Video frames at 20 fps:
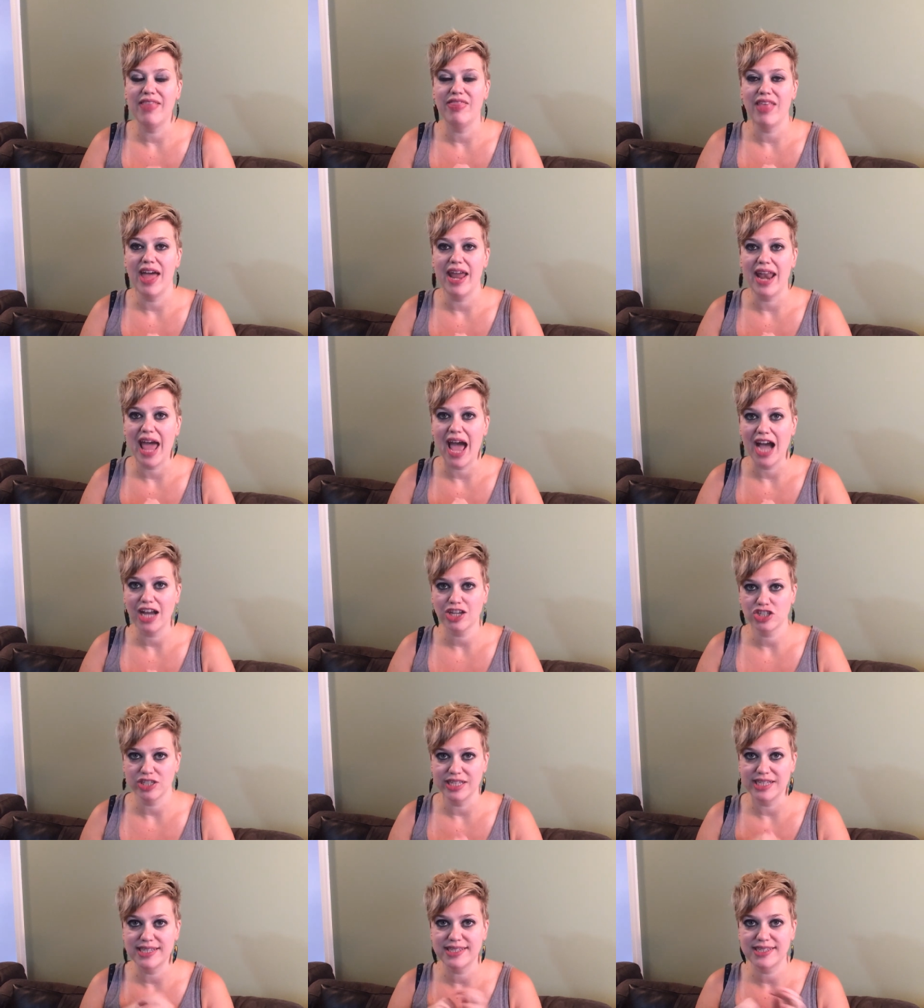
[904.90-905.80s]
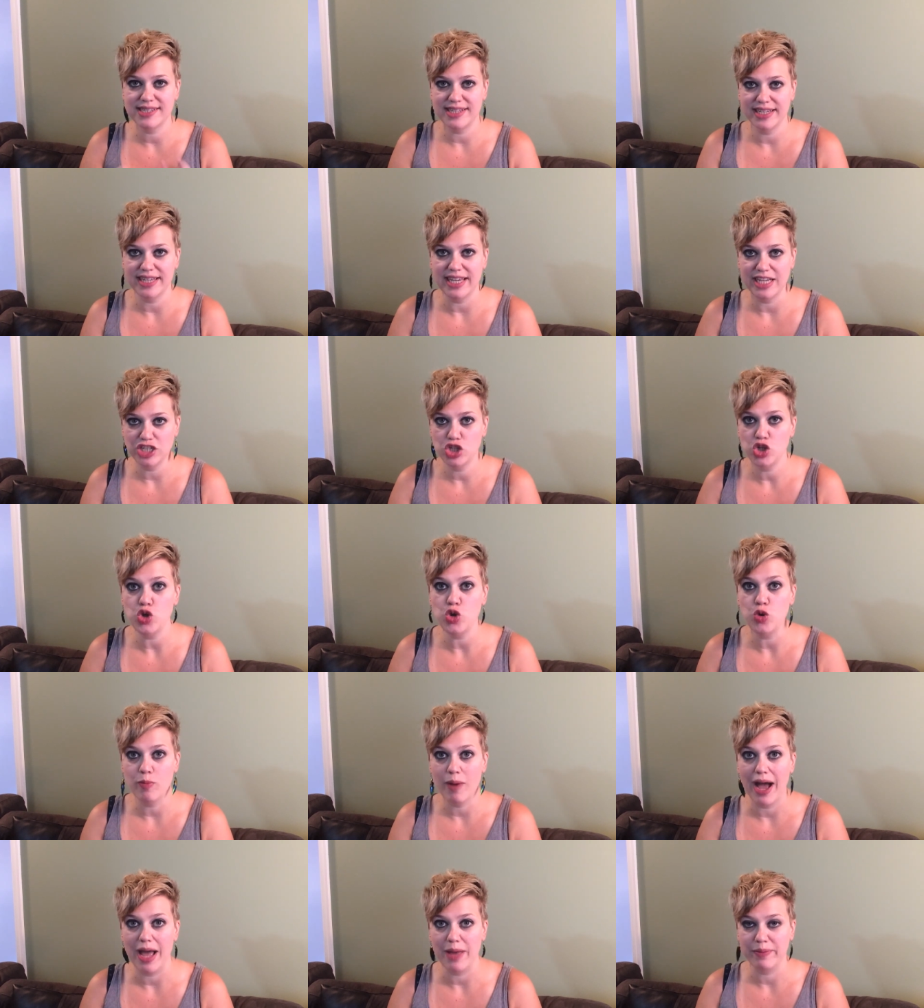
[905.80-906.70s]
and then actually sticking
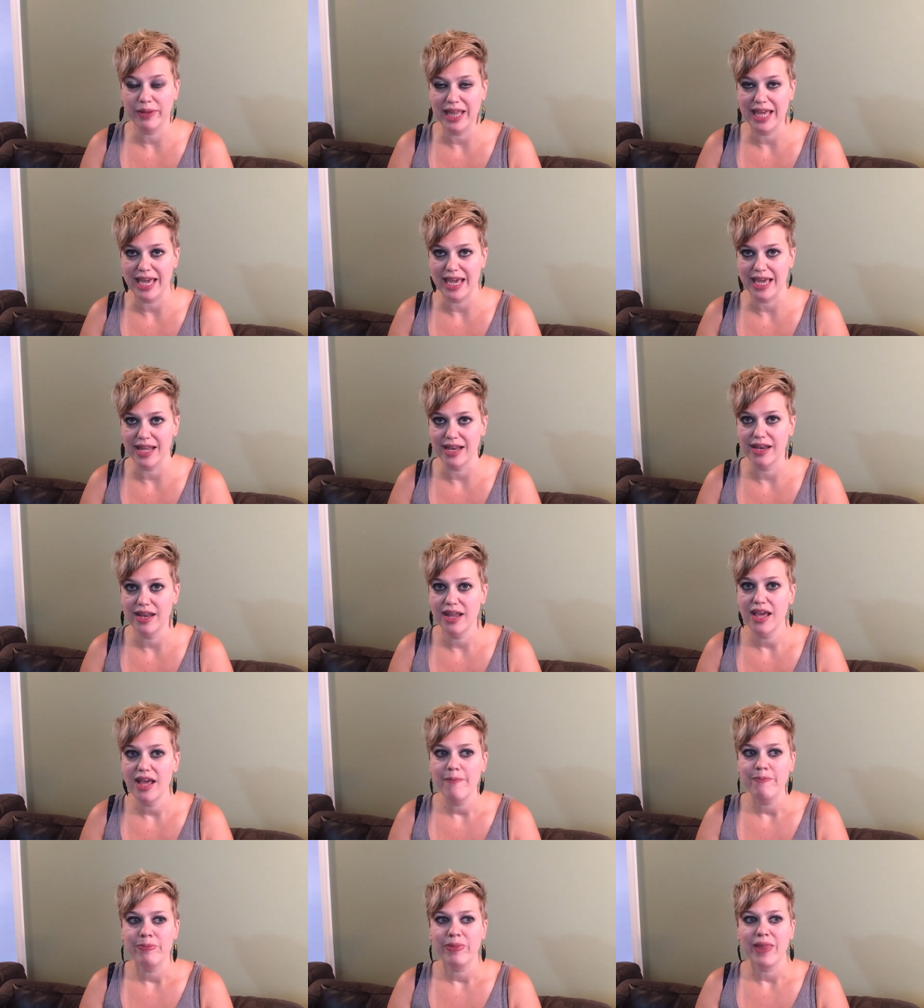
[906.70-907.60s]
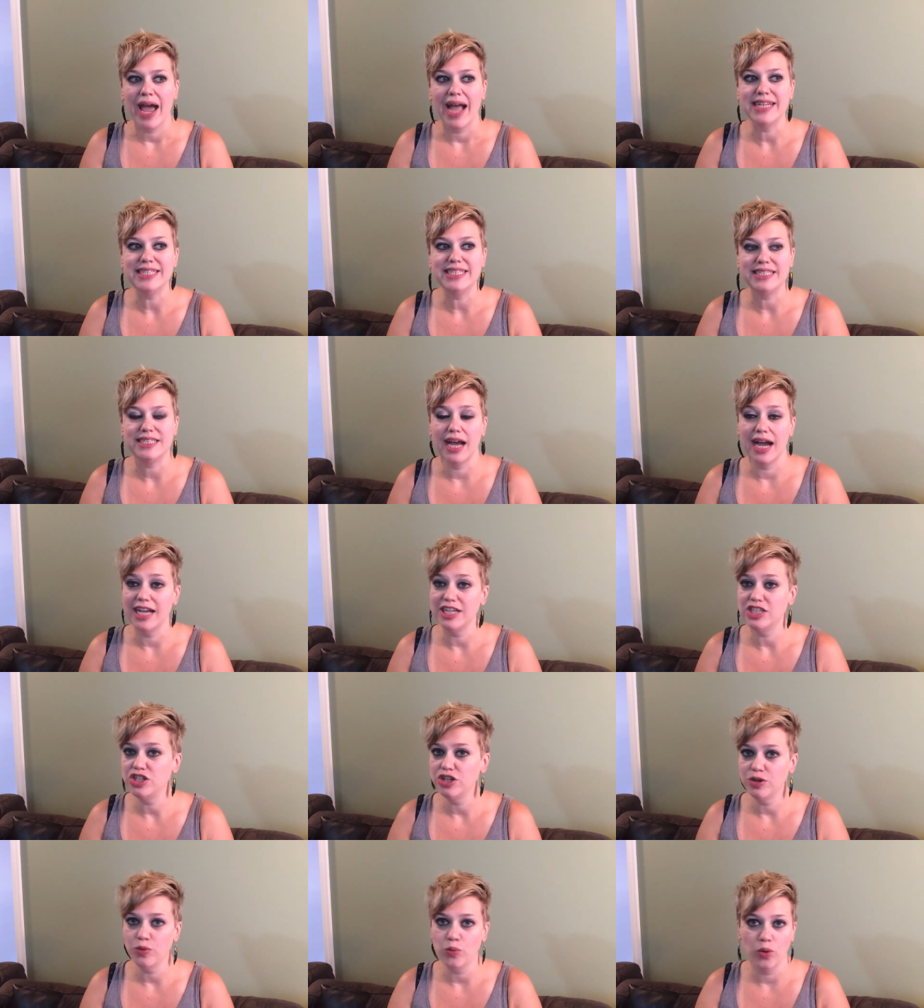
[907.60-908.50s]
to my plan I, I
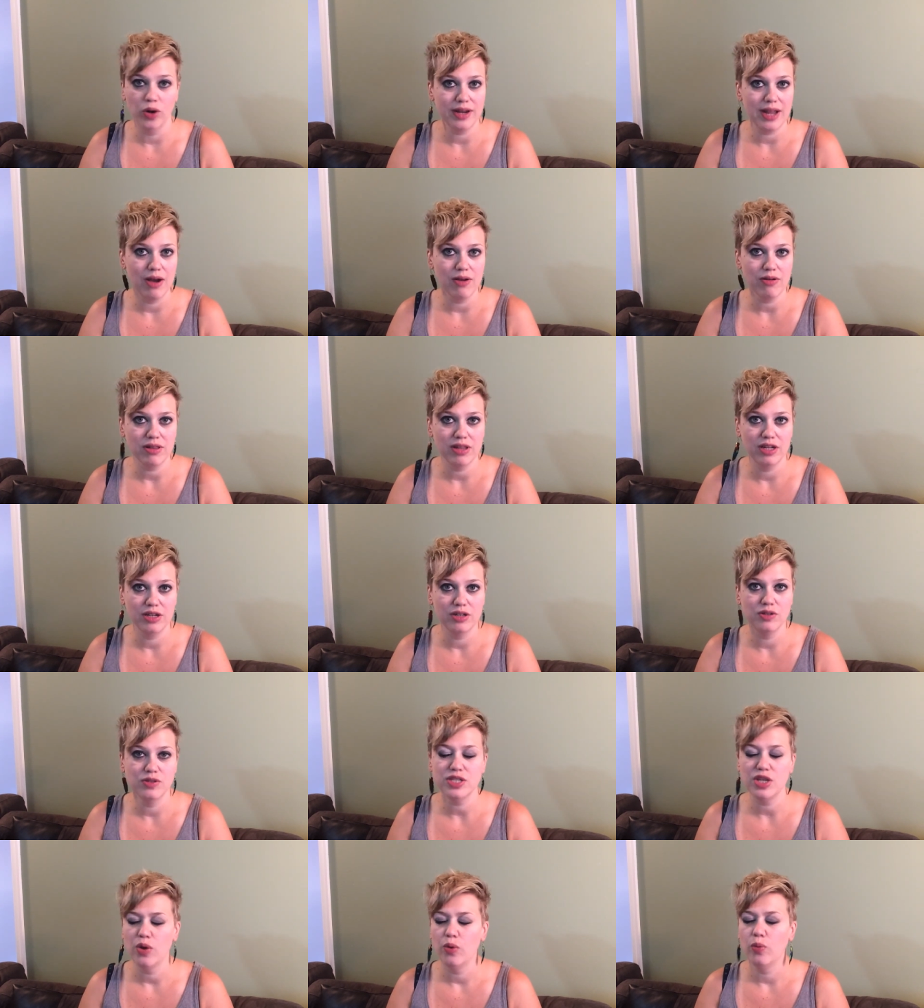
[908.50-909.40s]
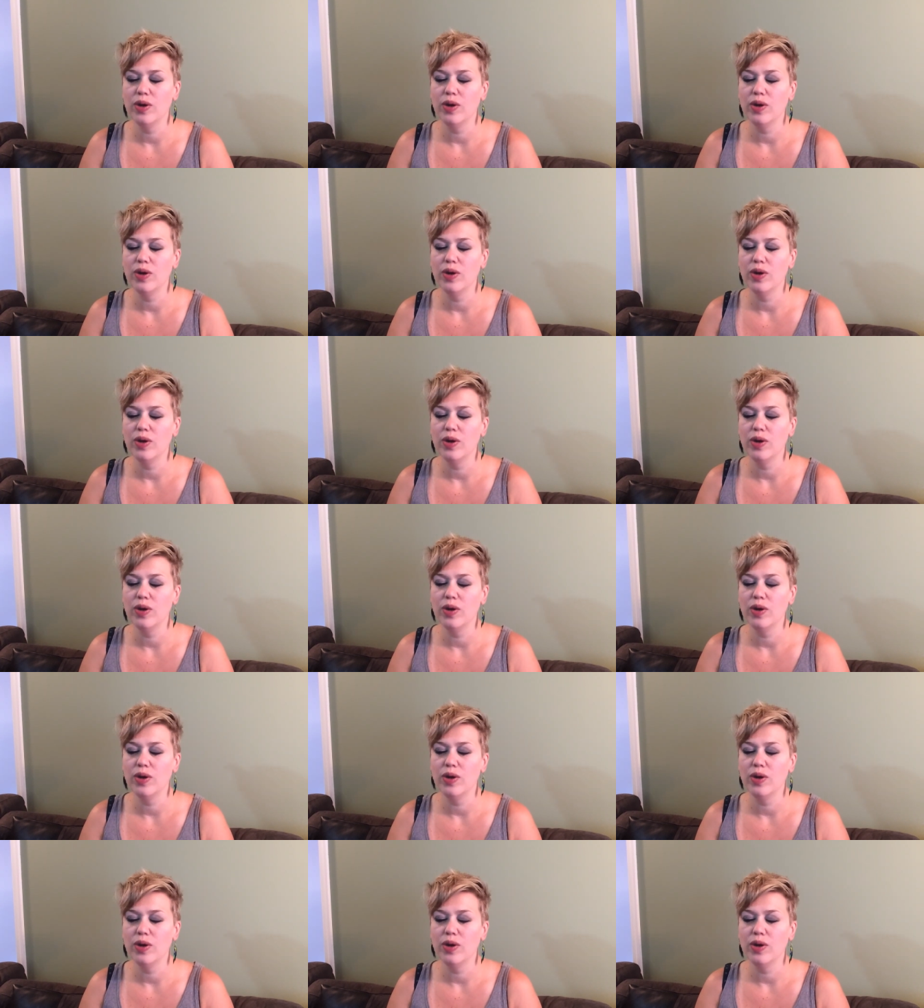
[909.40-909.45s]
took workout clothes.